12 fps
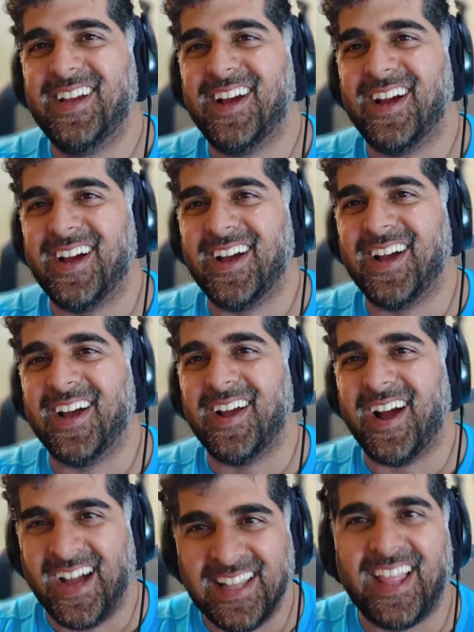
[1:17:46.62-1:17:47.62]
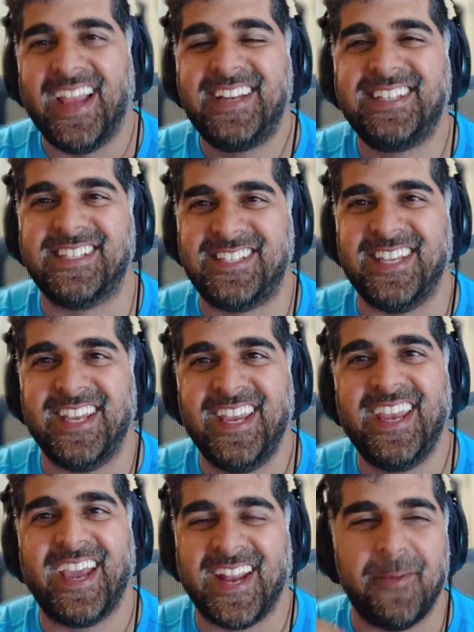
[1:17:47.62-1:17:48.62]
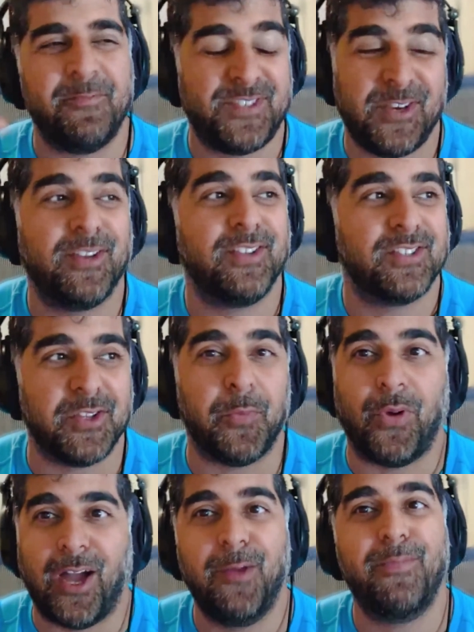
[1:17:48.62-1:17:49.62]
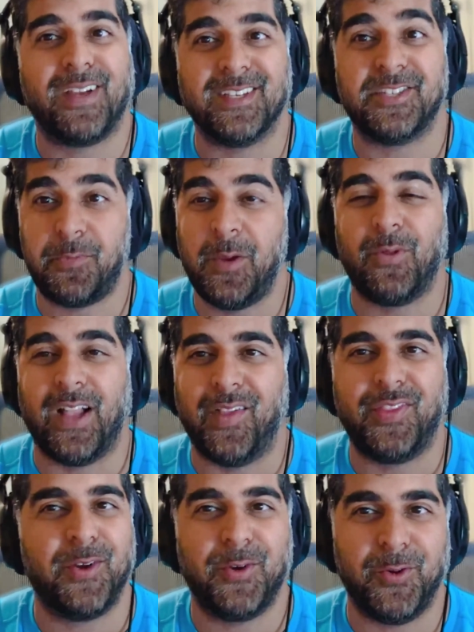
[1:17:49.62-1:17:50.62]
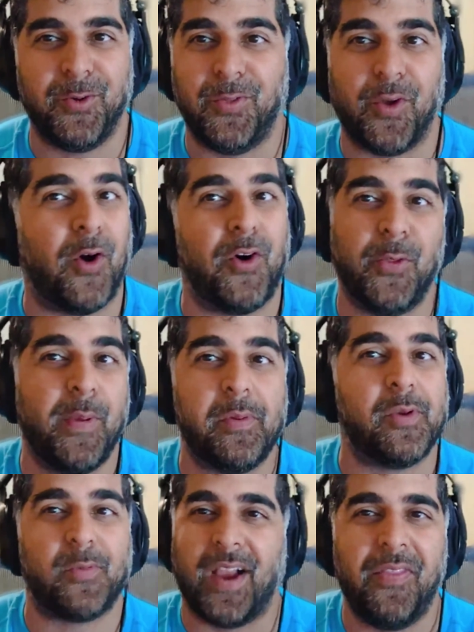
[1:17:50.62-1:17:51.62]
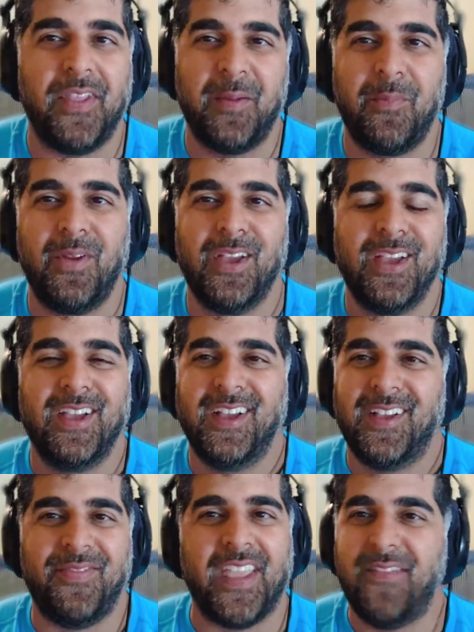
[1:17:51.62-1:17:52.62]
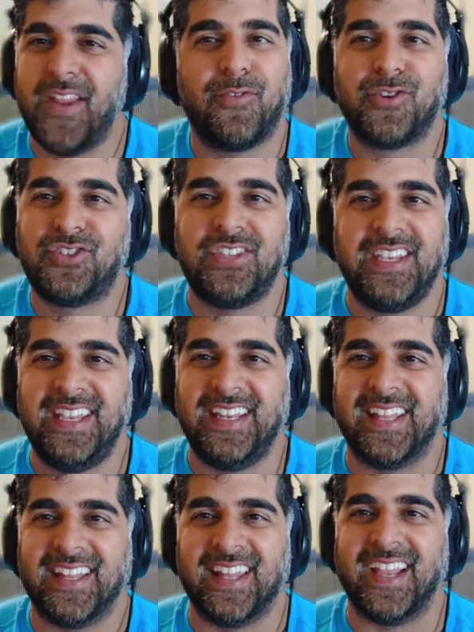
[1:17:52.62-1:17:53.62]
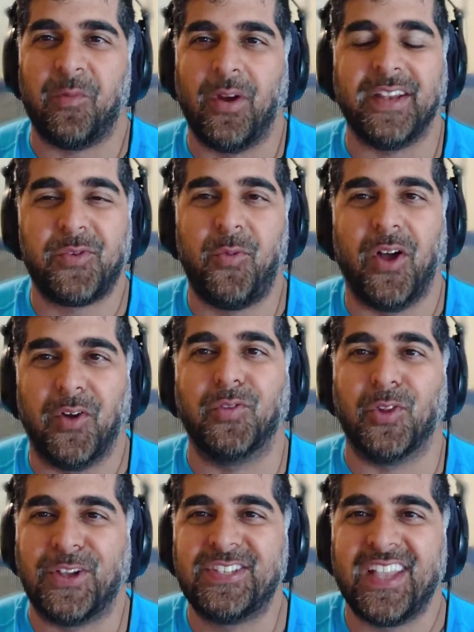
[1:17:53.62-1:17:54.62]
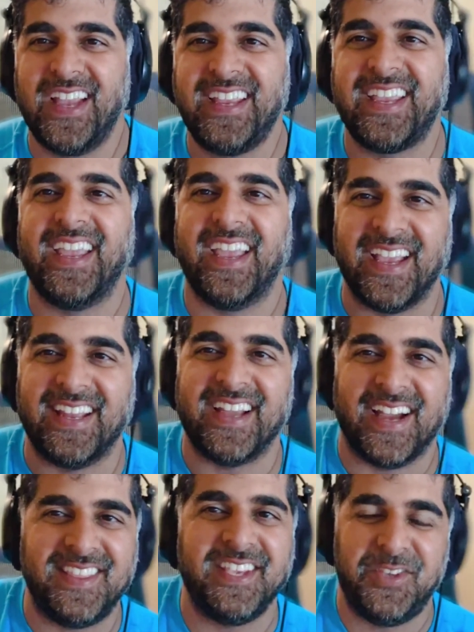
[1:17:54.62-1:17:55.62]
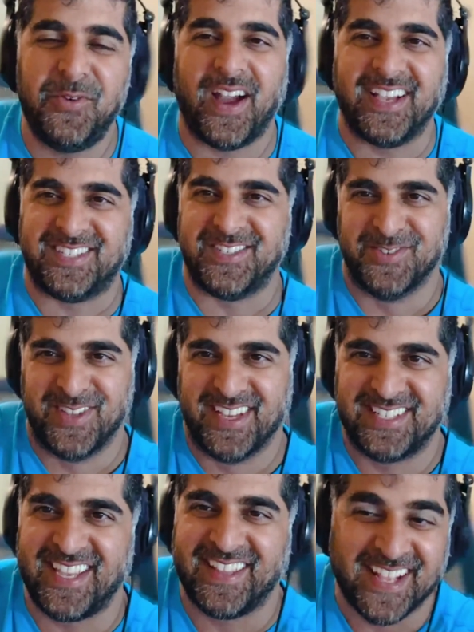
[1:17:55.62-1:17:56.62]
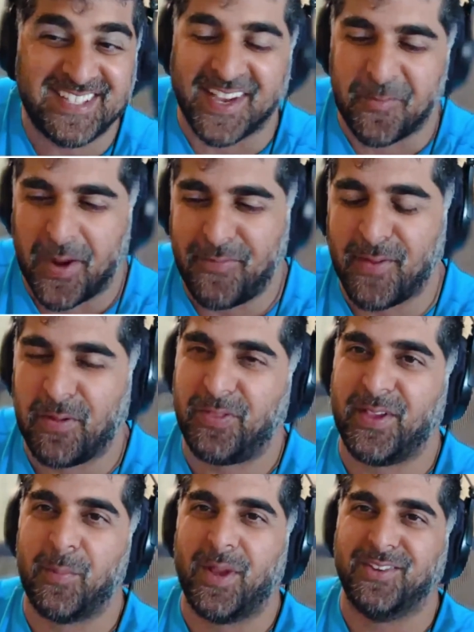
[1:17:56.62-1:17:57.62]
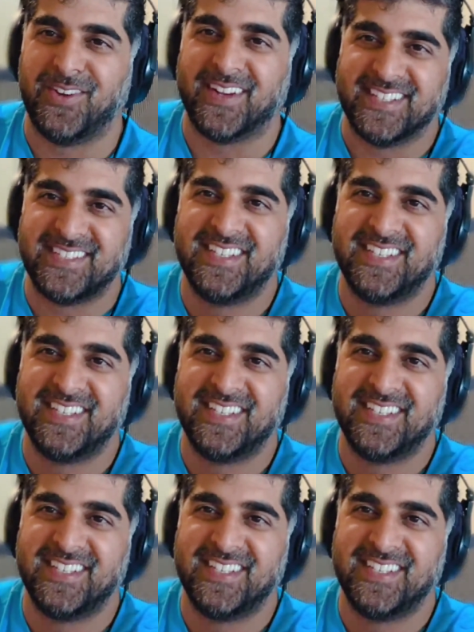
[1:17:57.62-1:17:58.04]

uh, I like to see, and I'm sharing this on the pod because there's people out there who the, all the people around them they've never seen like what 12 looks like and i think you guys do this and that's like my favorite thing about you guys